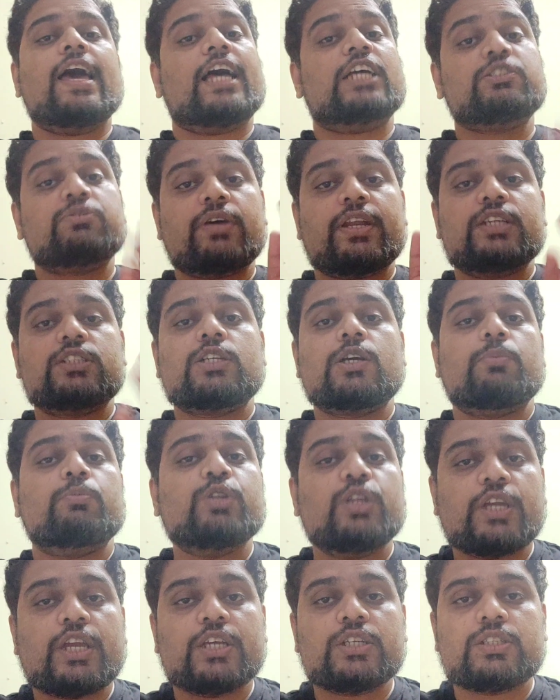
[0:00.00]
As far as
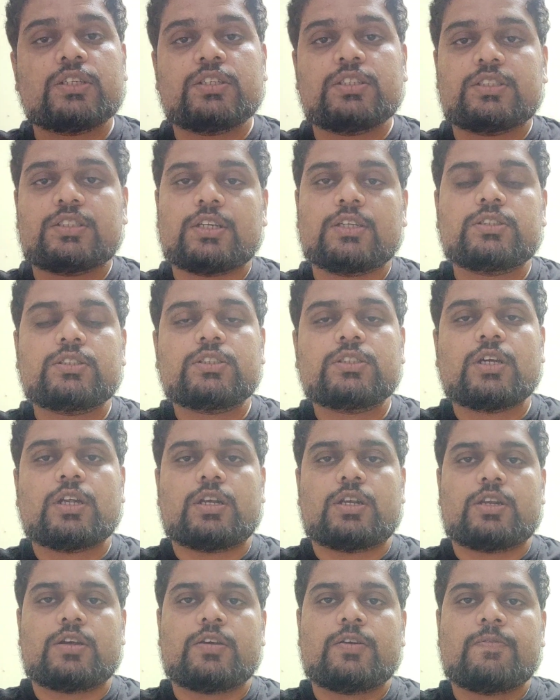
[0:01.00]
communication is
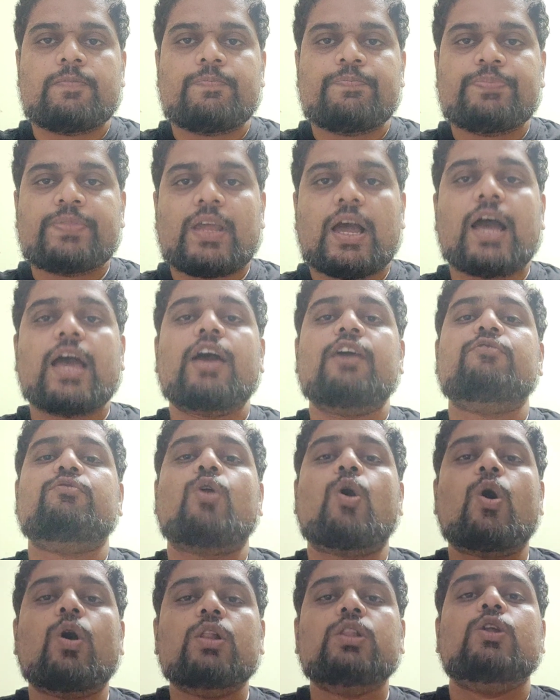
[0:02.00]
concerned, I
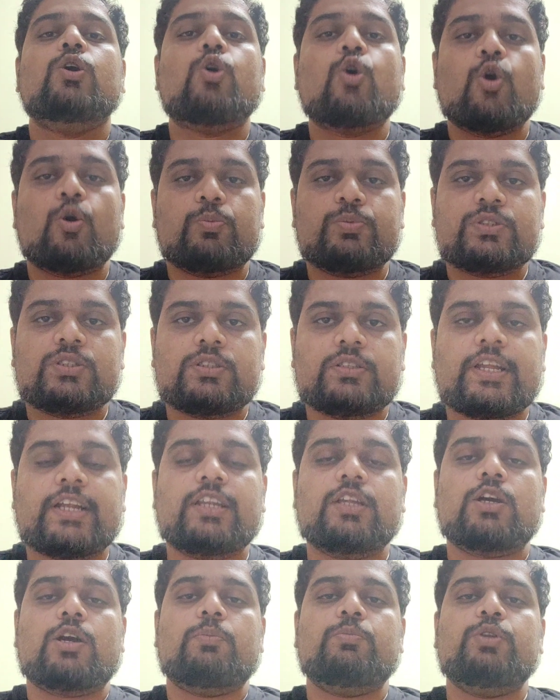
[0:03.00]
have all the hopes
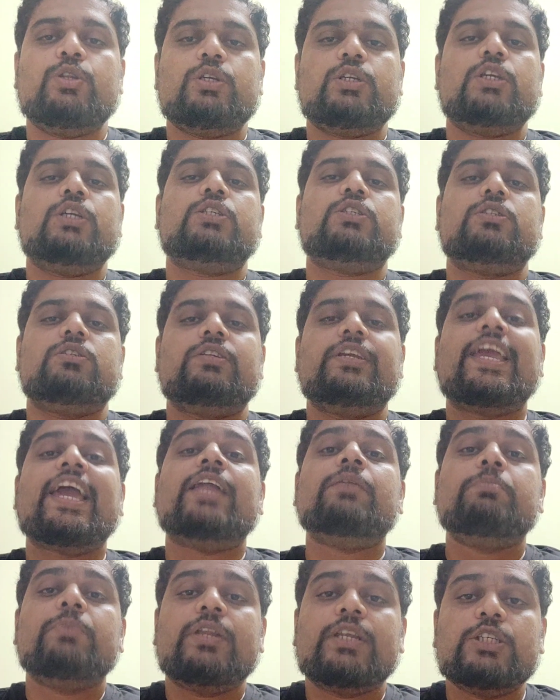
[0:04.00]
that the communication
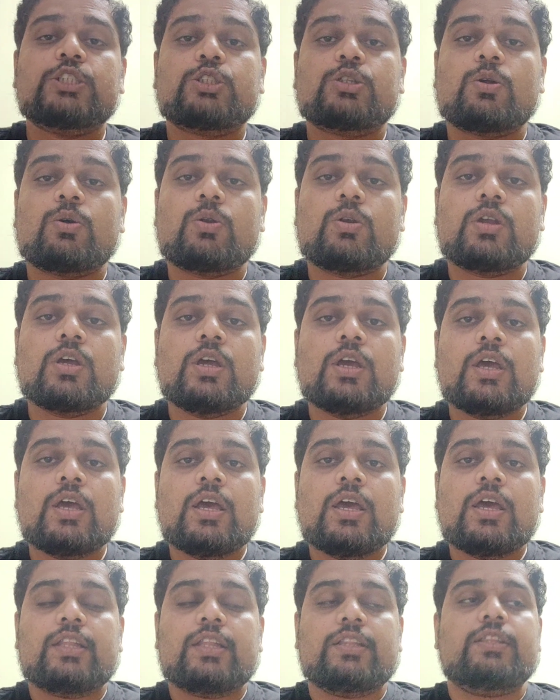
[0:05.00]
can be restored.
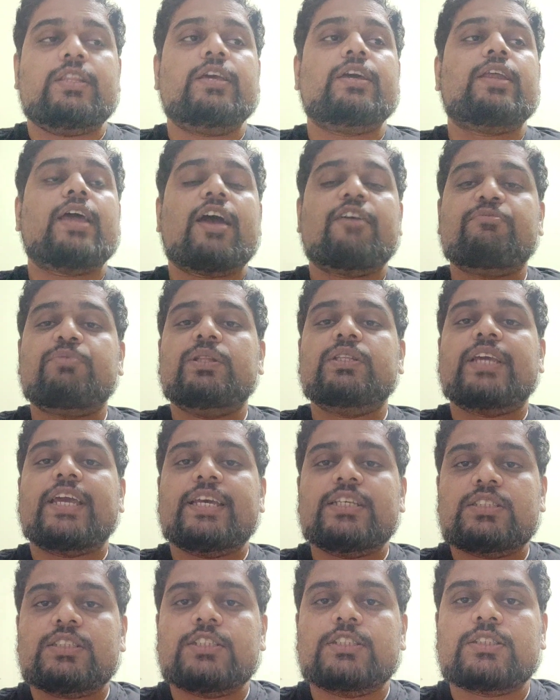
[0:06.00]
There have been
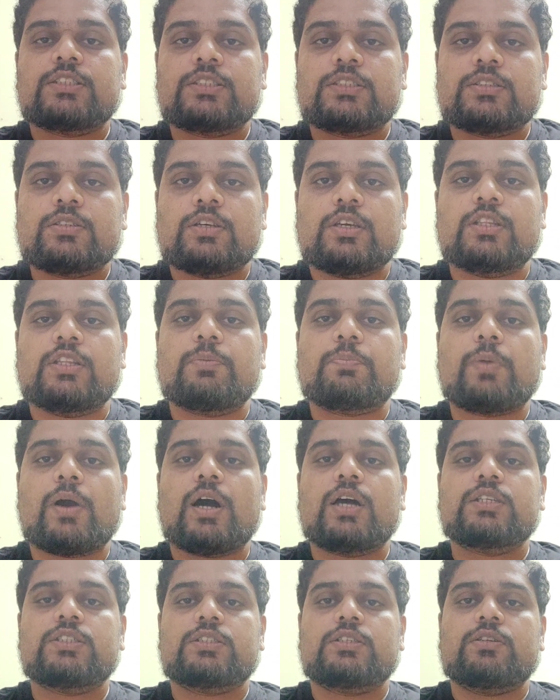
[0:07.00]
cases in the
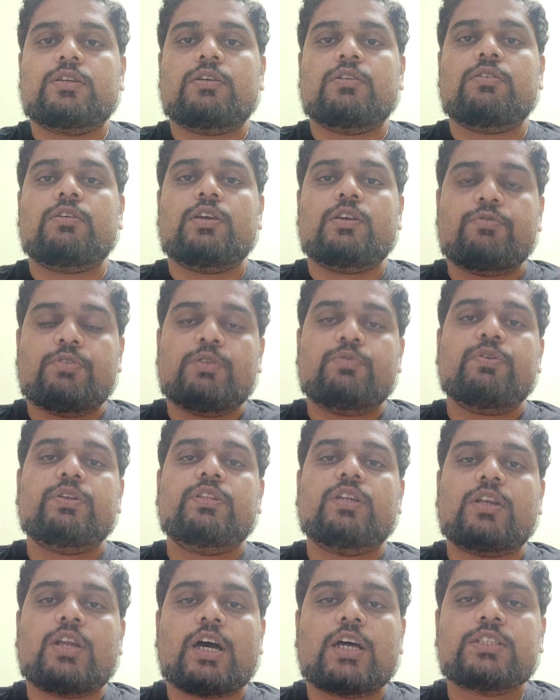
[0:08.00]
past, even
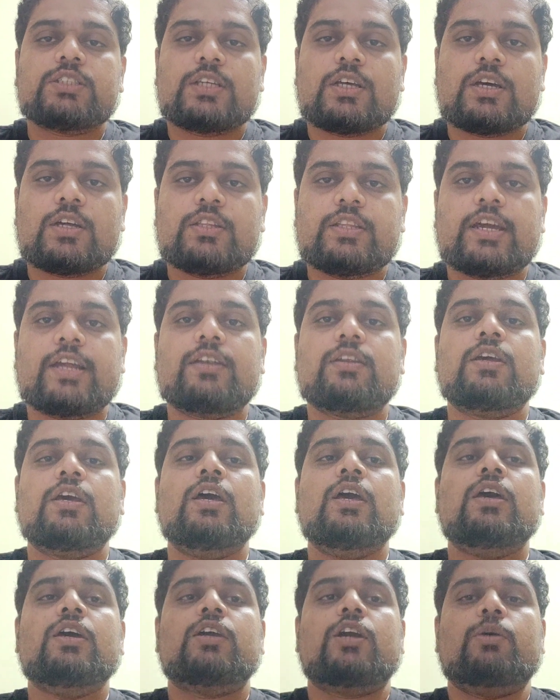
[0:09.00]
with the NASA, that
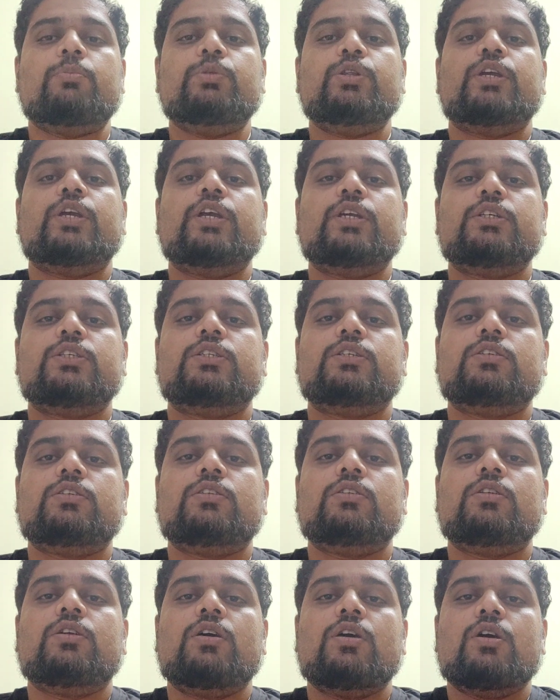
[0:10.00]

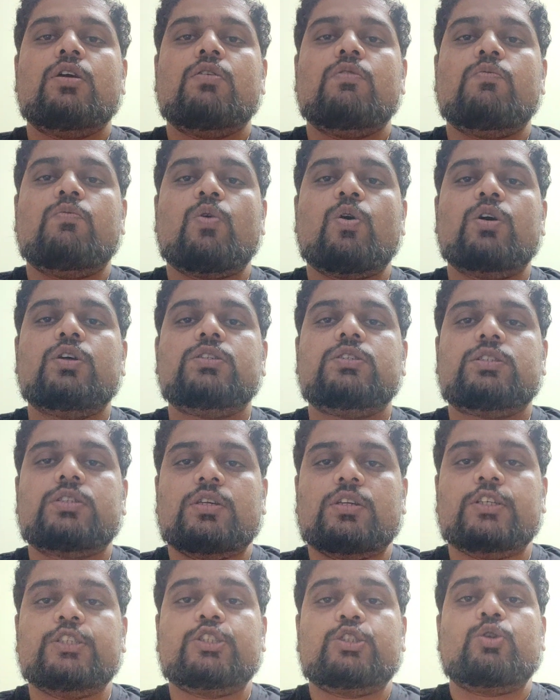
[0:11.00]
communication
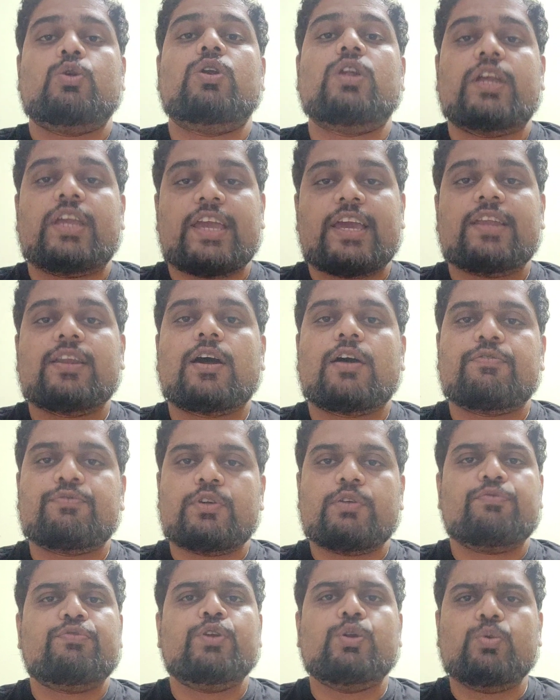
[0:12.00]
was restored again
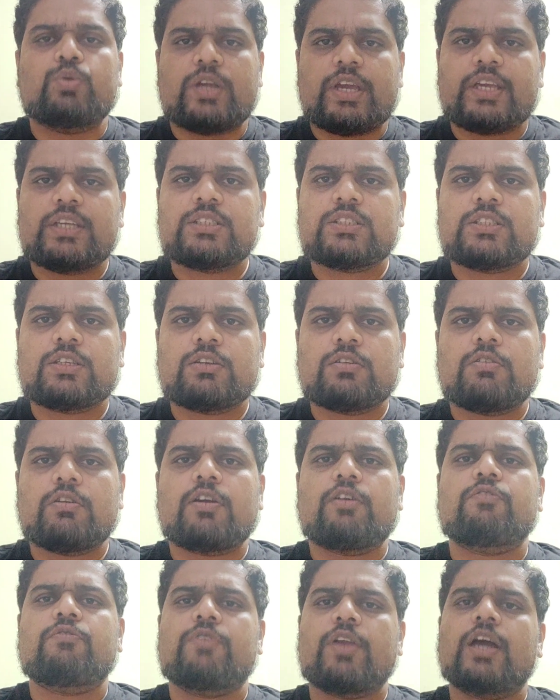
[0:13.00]
after a few days.
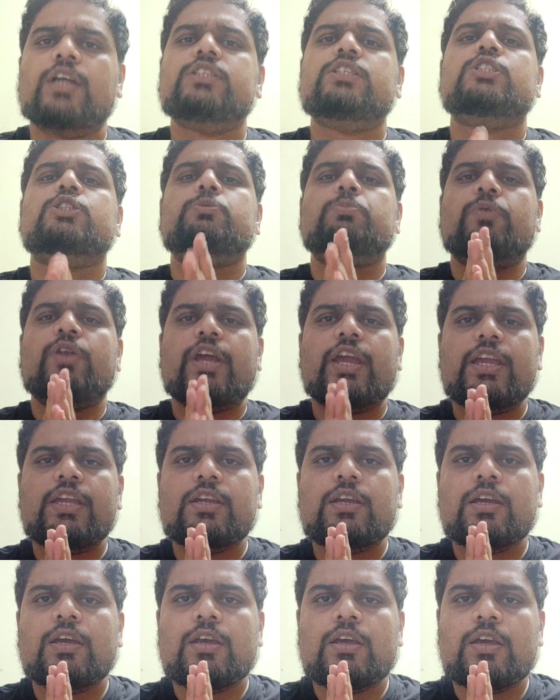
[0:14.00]
We are just
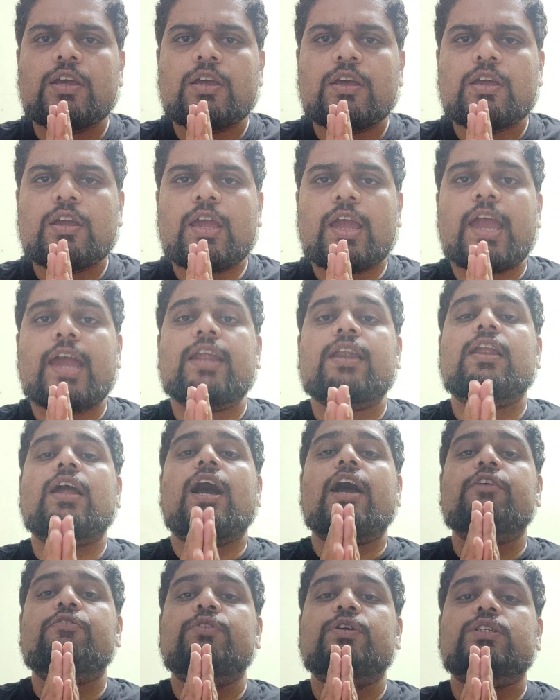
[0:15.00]
praying, and
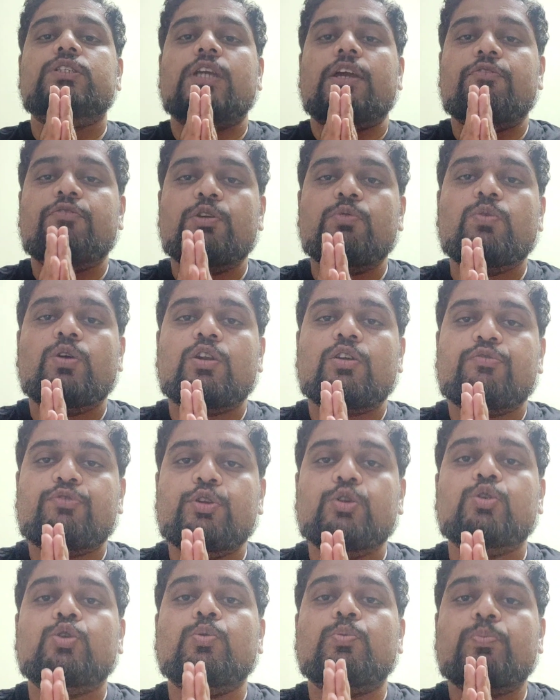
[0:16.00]
I wish every one of
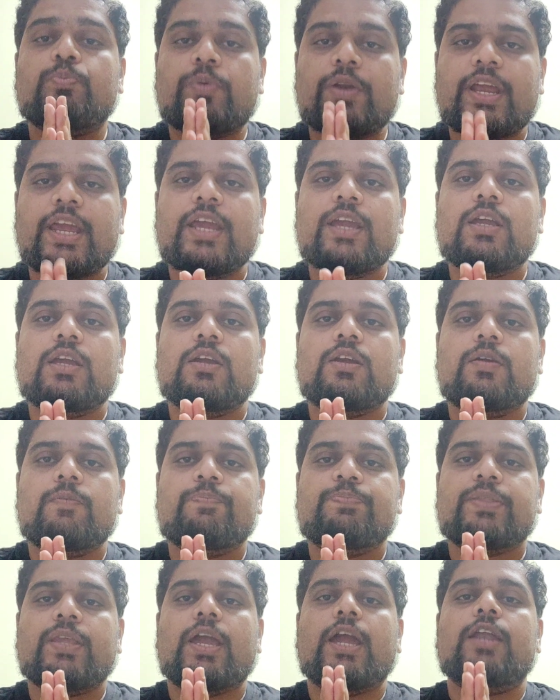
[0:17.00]
you to pray
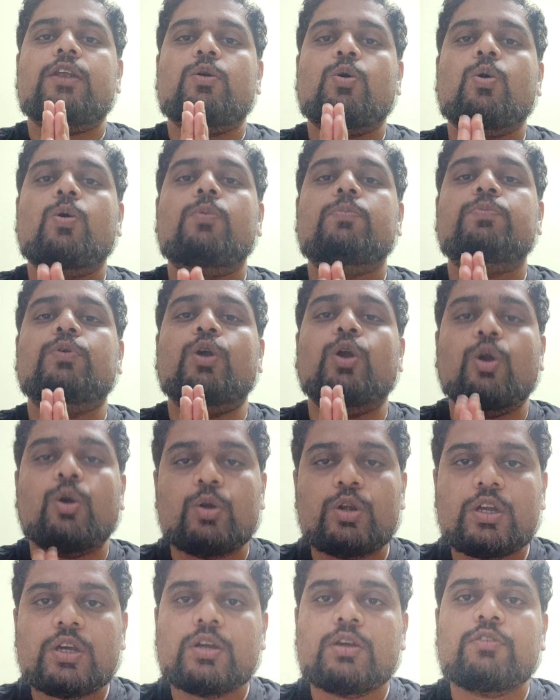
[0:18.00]
and hope
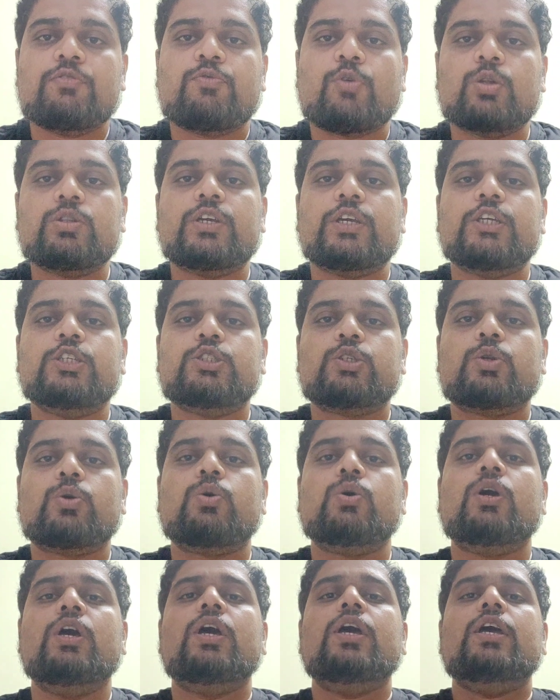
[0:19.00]
good for the
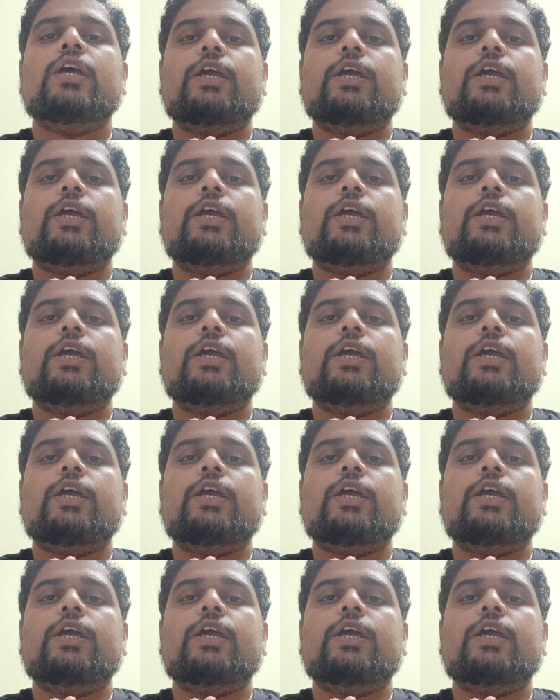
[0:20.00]
ISRO.